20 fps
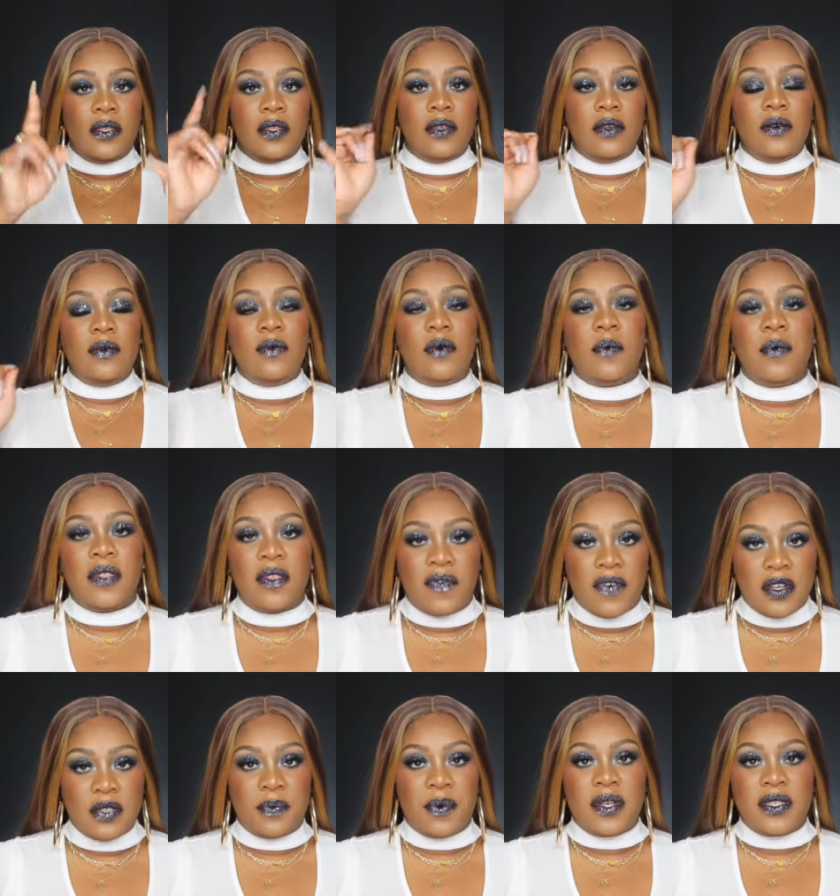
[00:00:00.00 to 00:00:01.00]
you will be the
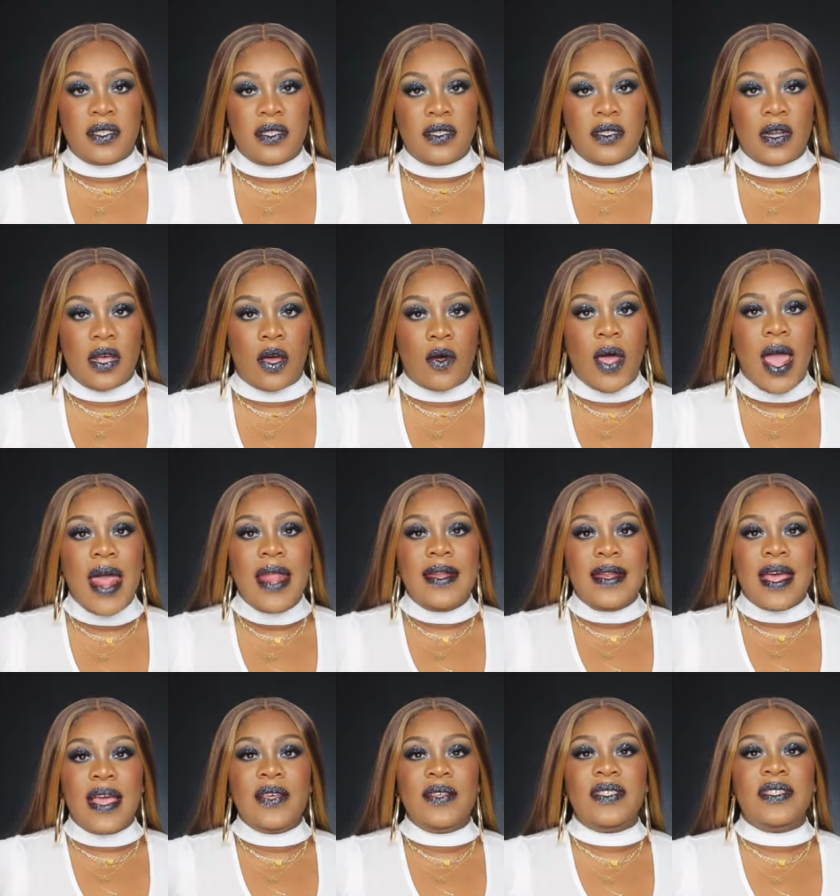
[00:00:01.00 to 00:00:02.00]
first person to know
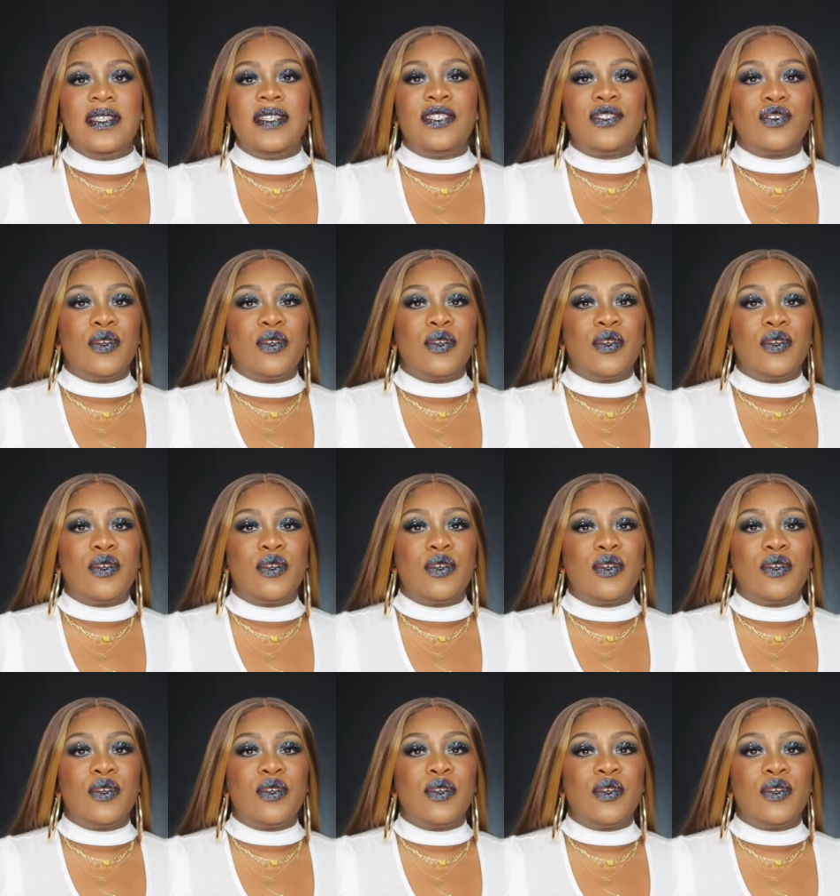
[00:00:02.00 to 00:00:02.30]
now you see in the